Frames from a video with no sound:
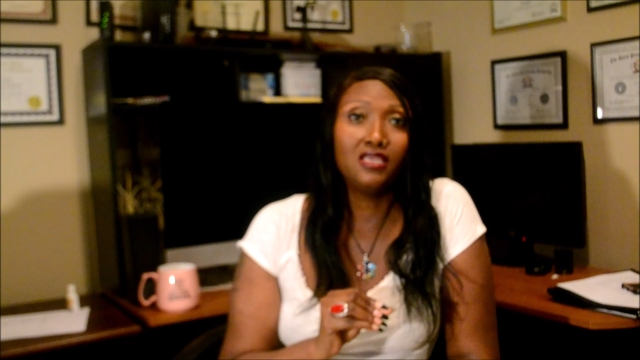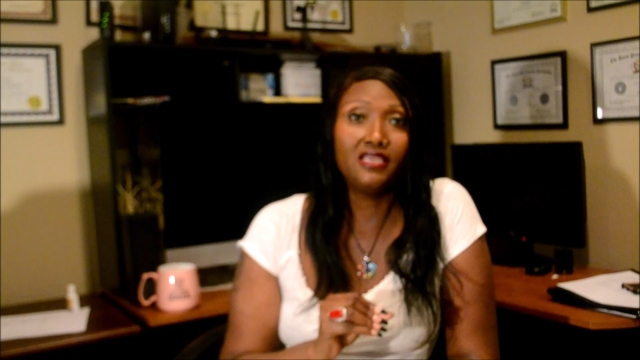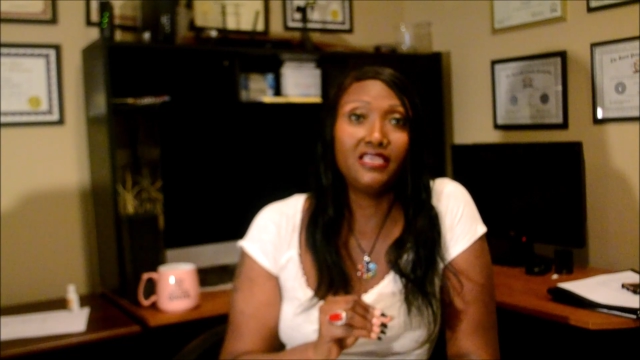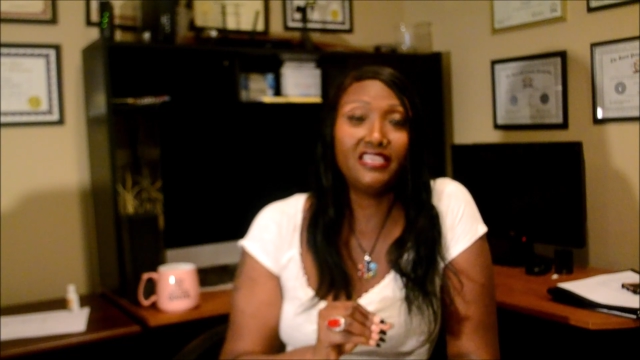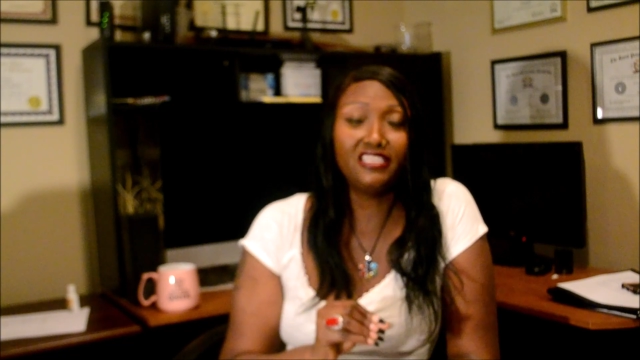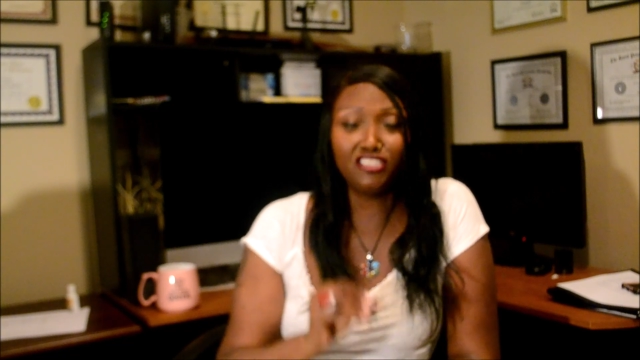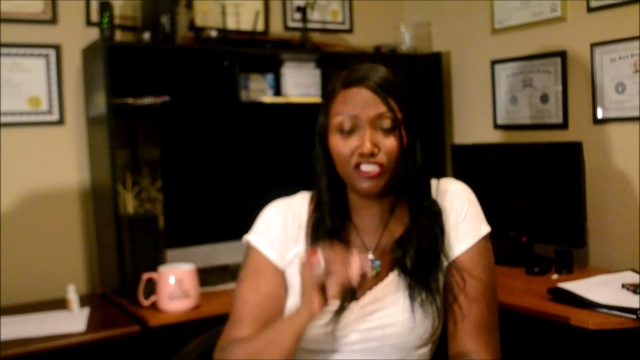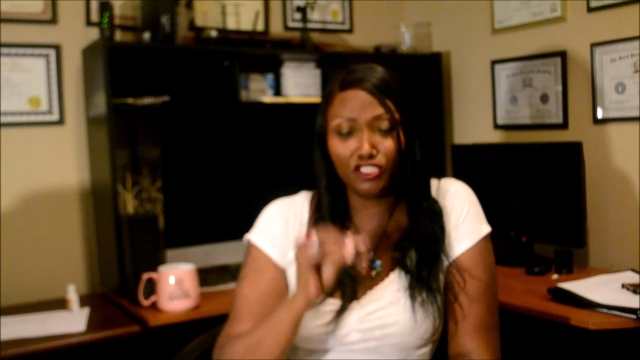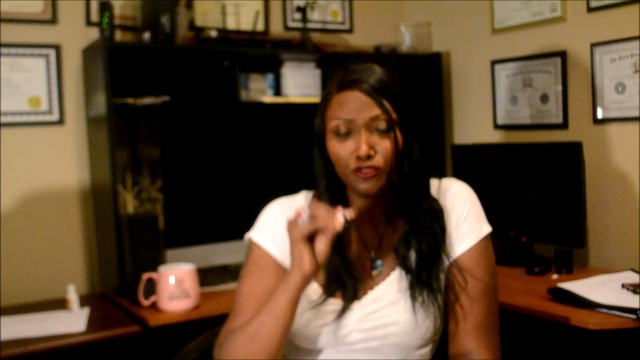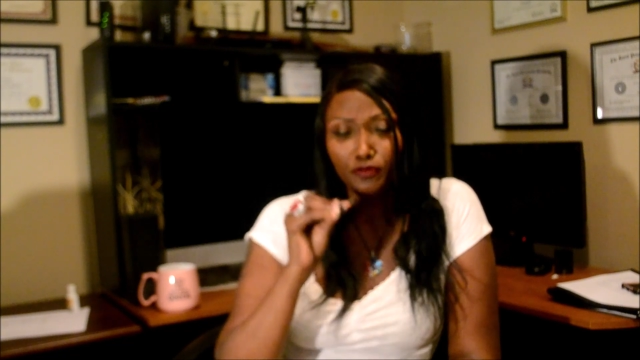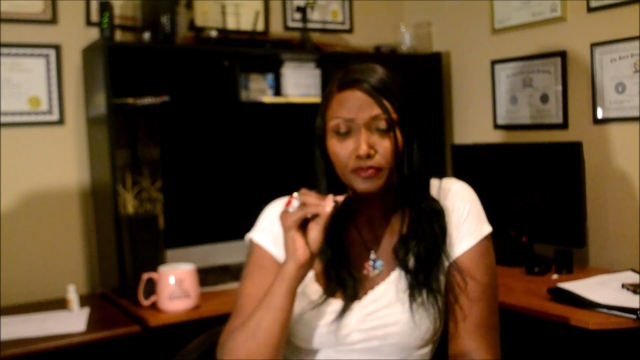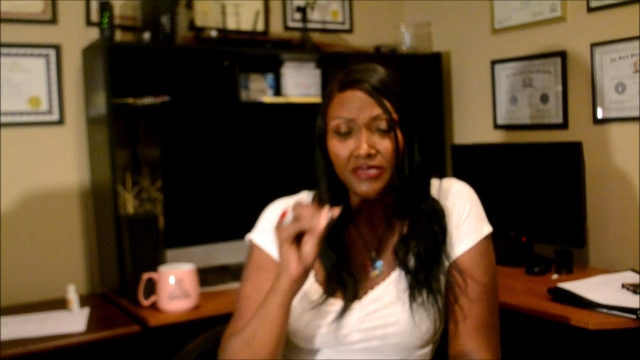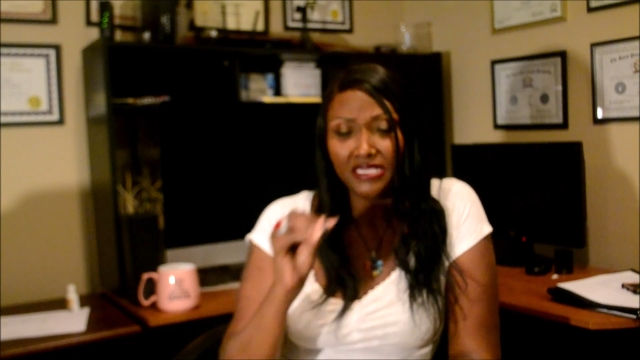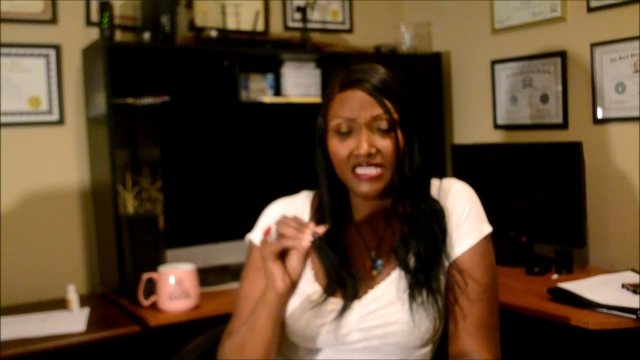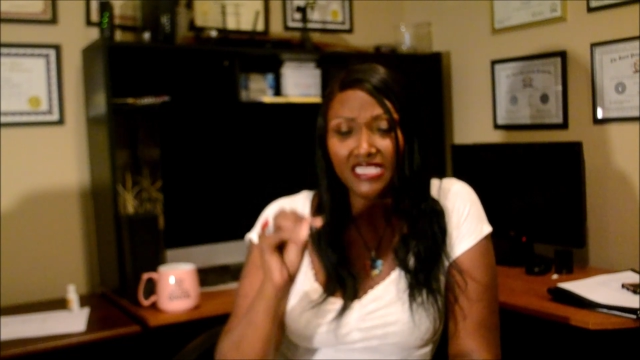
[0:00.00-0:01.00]
Is to
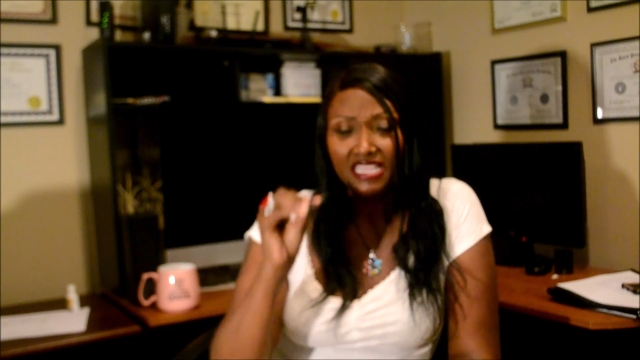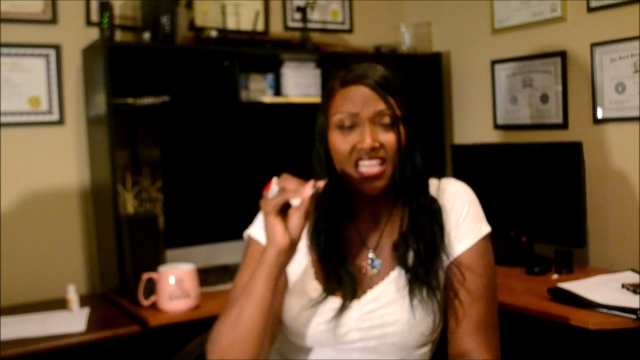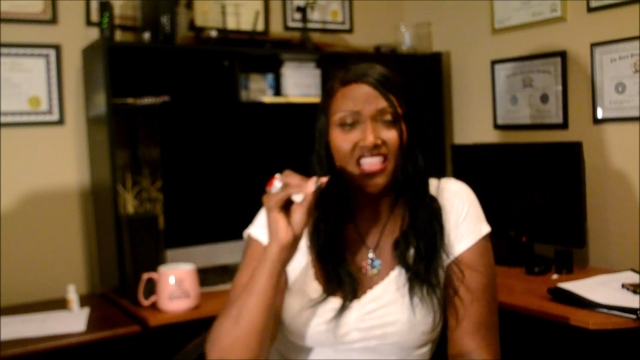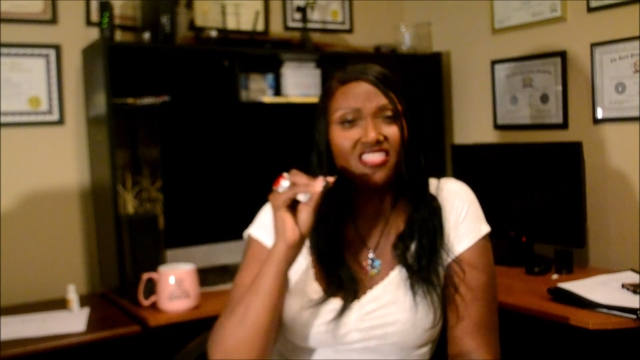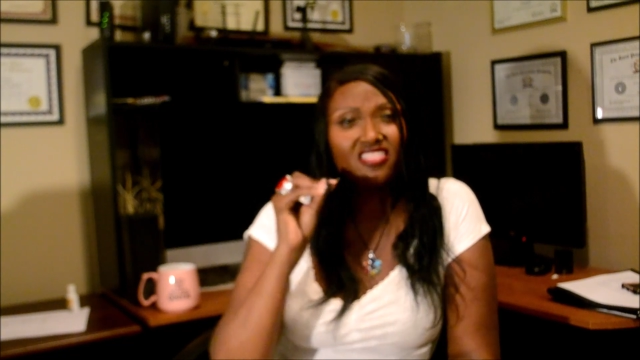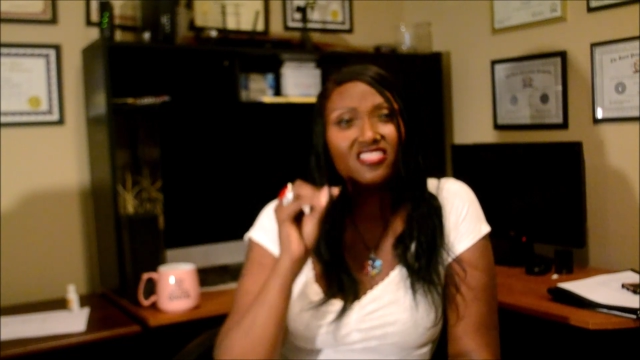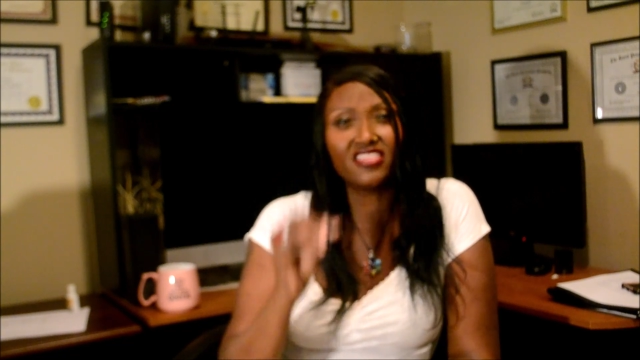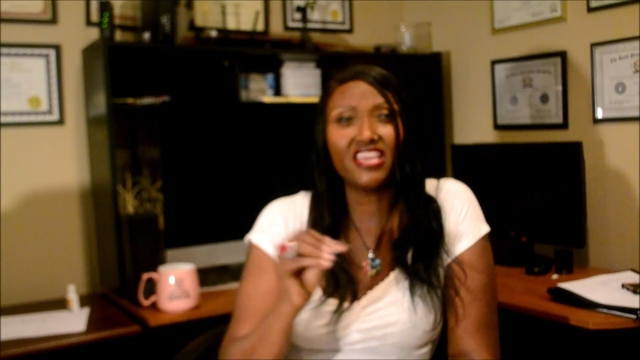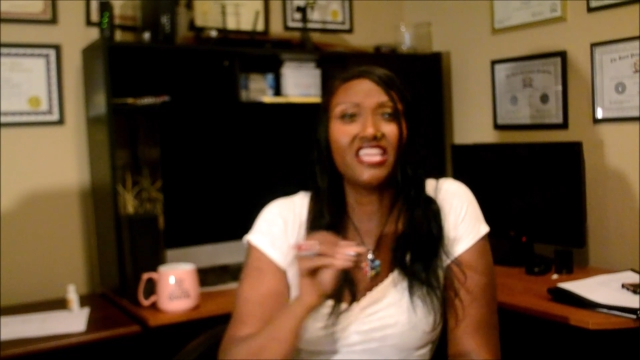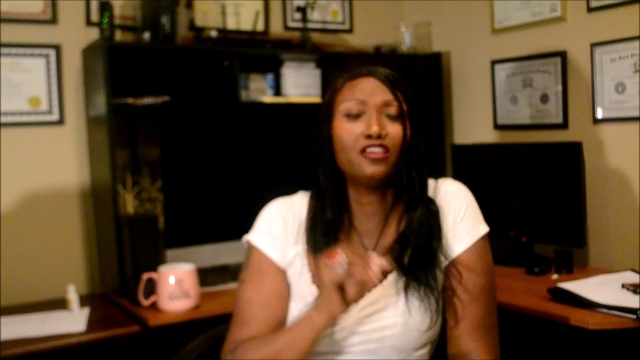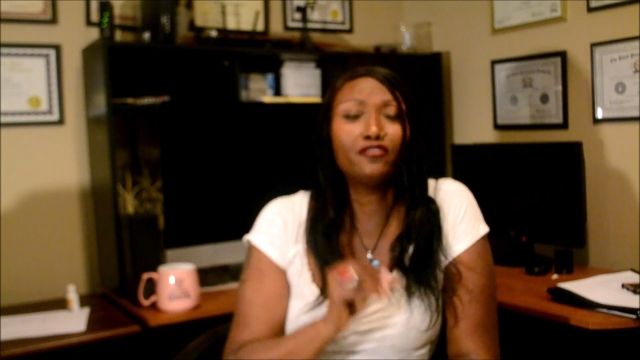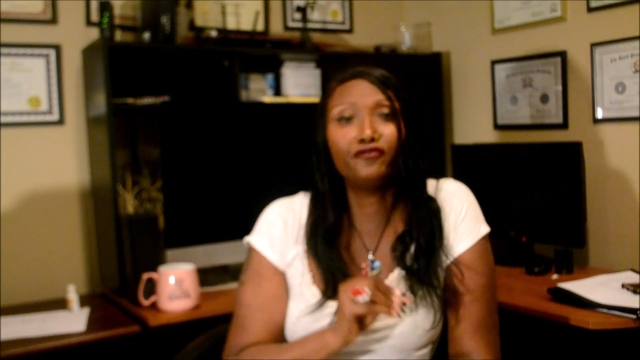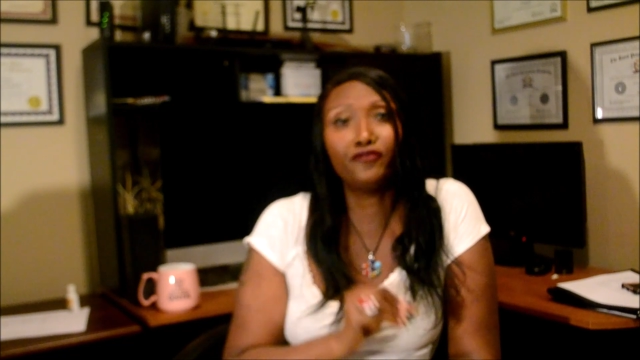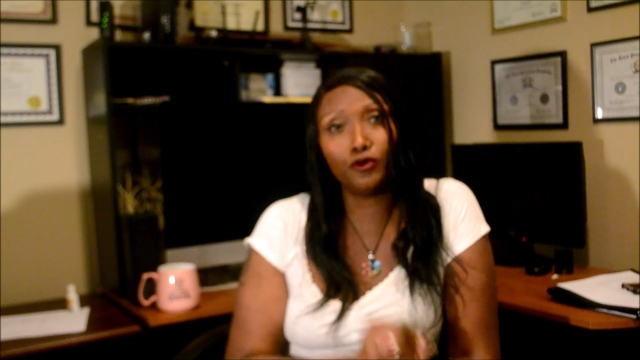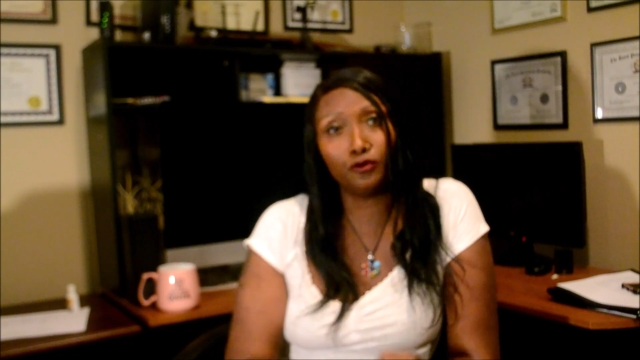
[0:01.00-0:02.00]
be
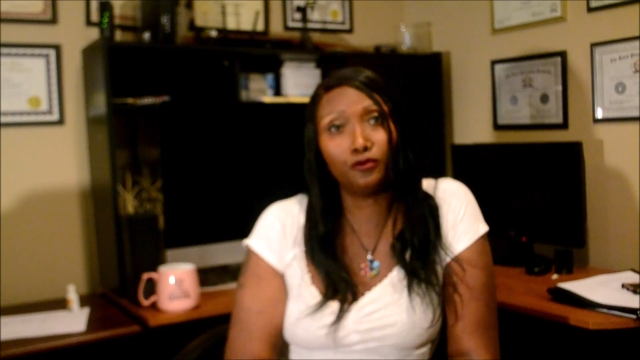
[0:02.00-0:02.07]
thankful.